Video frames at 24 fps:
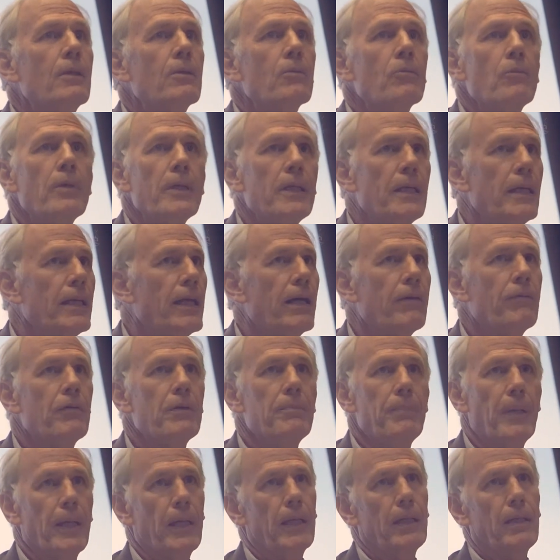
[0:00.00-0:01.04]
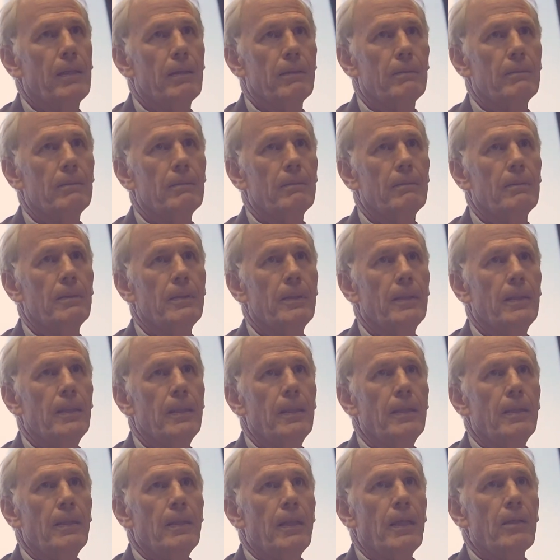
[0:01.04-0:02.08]
We need everybody.
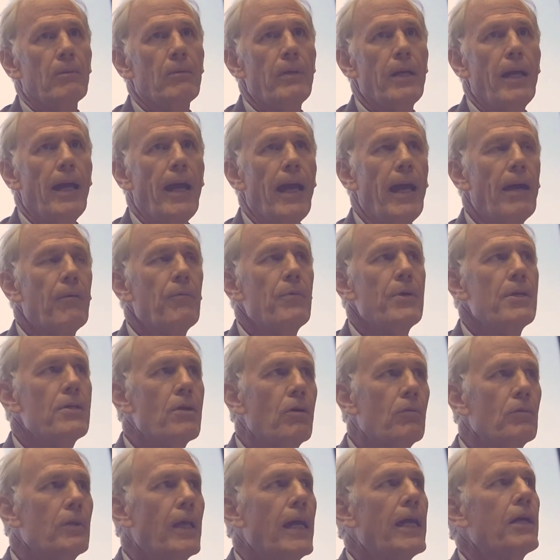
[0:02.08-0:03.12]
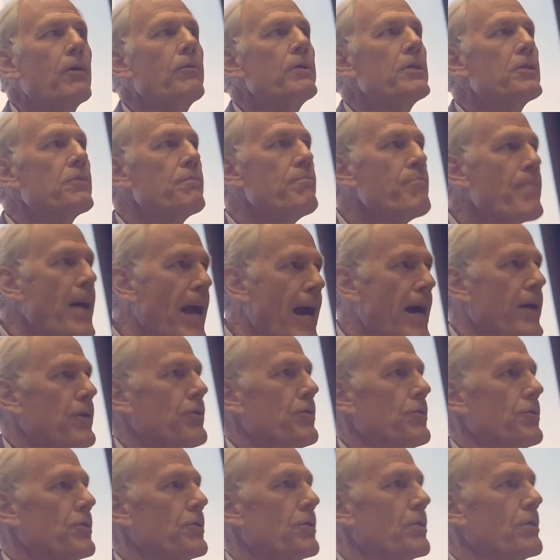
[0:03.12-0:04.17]
And we, ha we know language
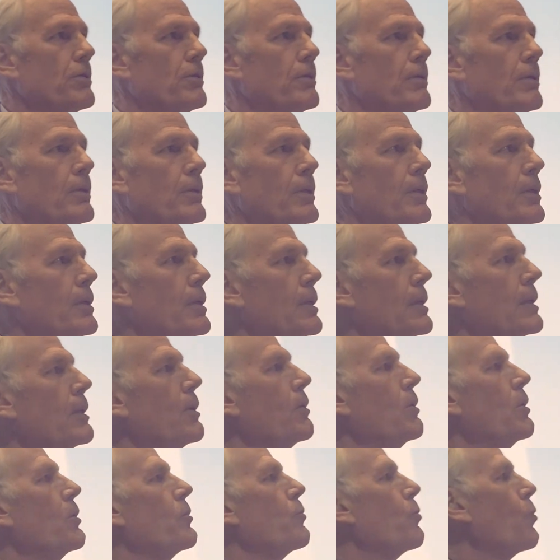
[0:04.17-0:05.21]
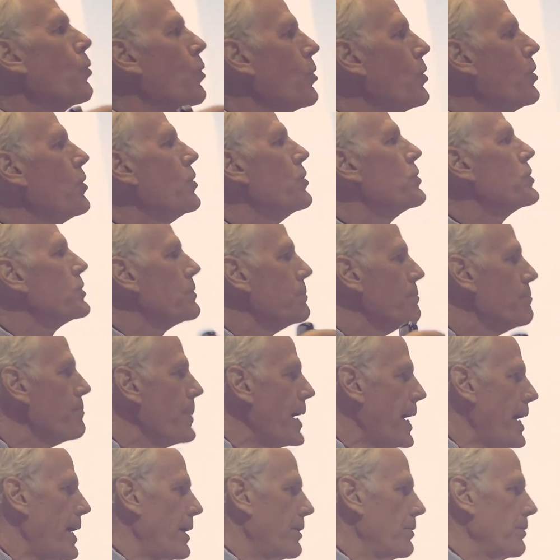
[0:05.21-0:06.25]
matters. Words
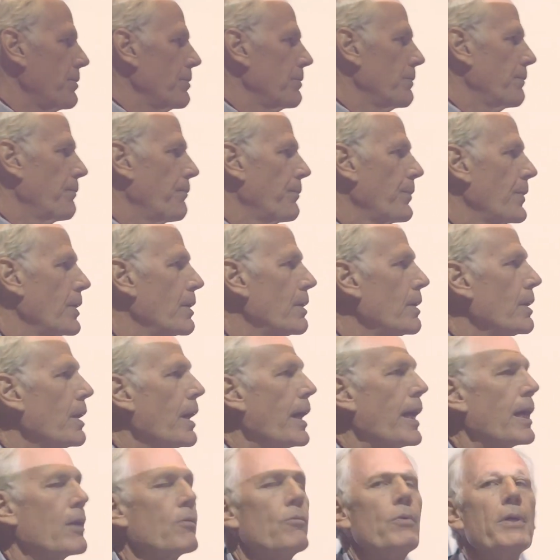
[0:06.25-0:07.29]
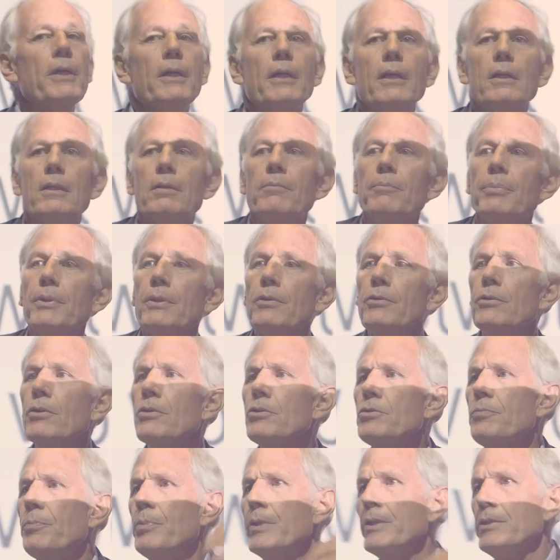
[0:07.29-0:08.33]
matter. And we need to build
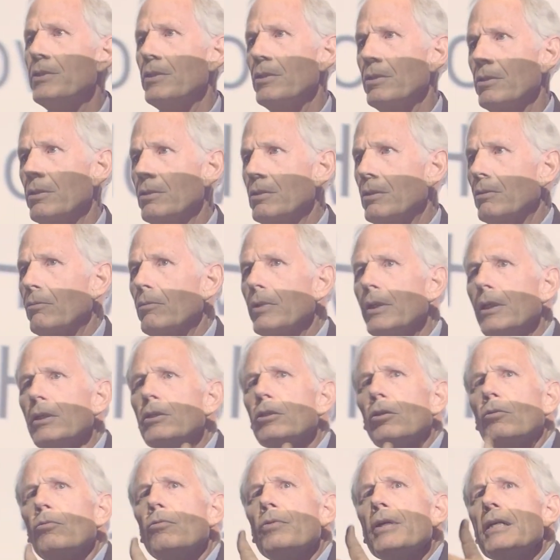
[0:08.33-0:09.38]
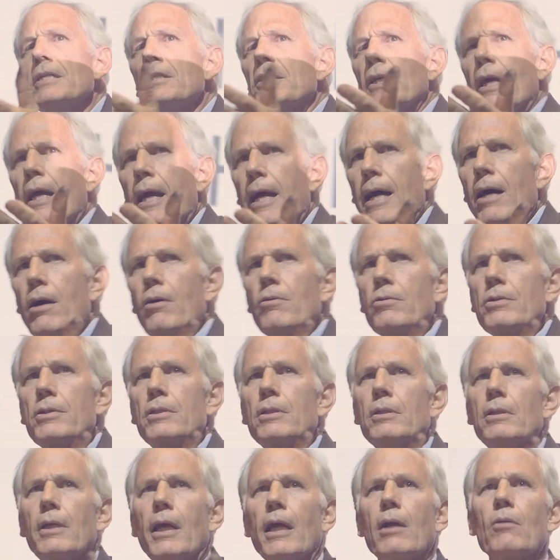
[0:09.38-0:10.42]
those bridges. We need to reach out
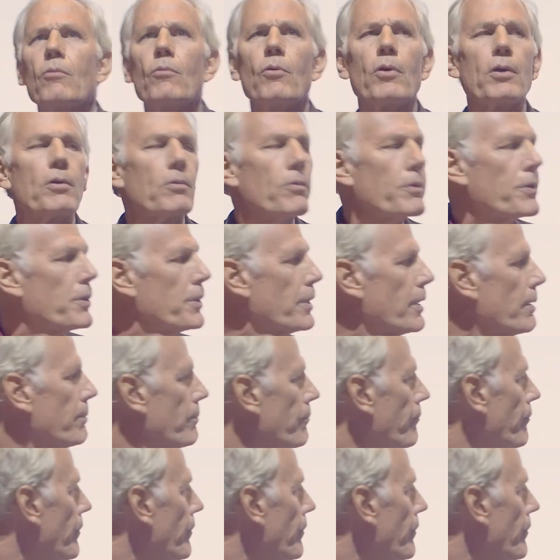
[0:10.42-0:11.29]
and work with them.